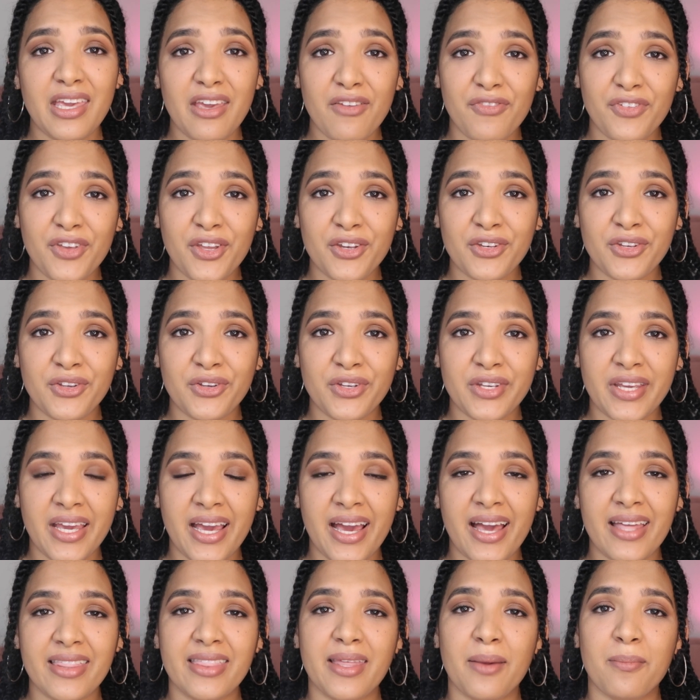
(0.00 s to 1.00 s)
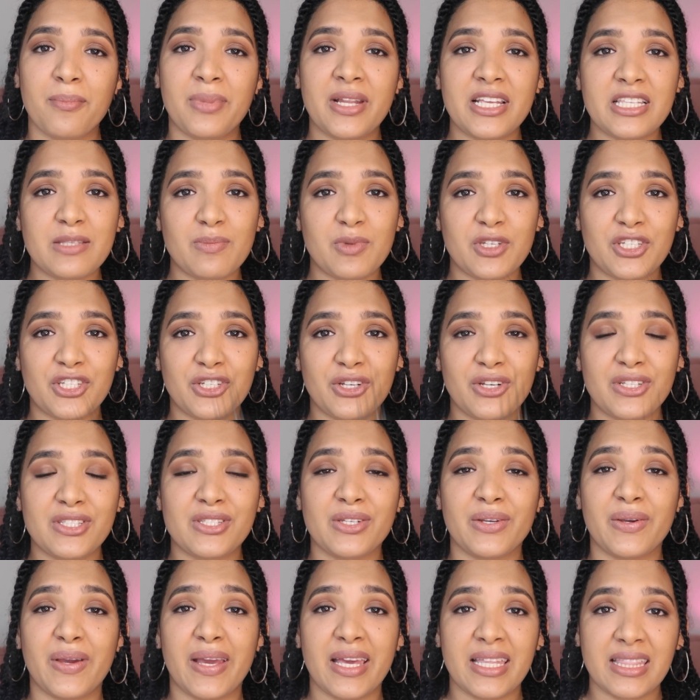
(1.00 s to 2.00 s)
If you're new here, then please be sure to
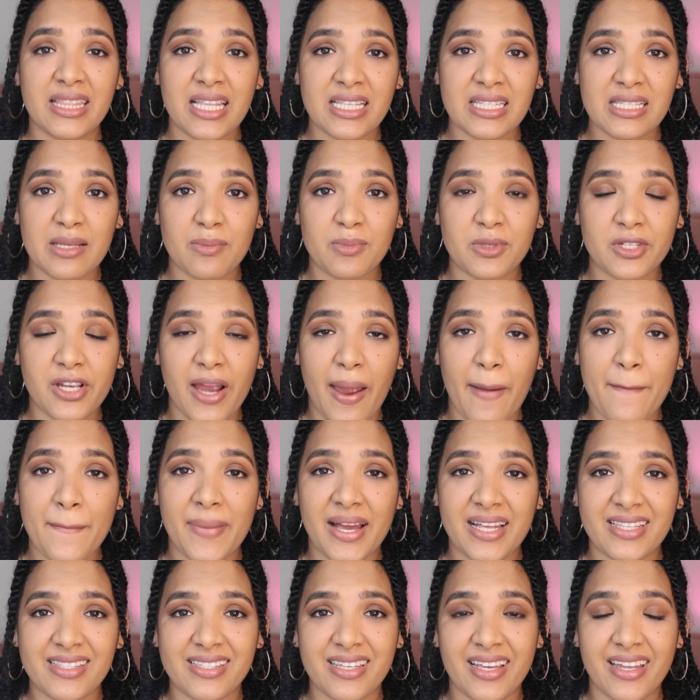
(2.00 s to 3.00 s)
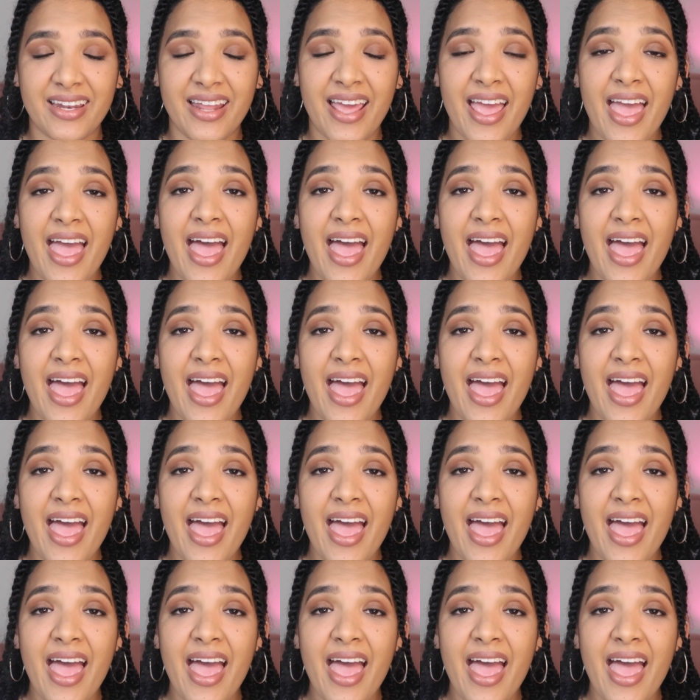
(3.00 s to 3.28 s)
hit that subscribe button.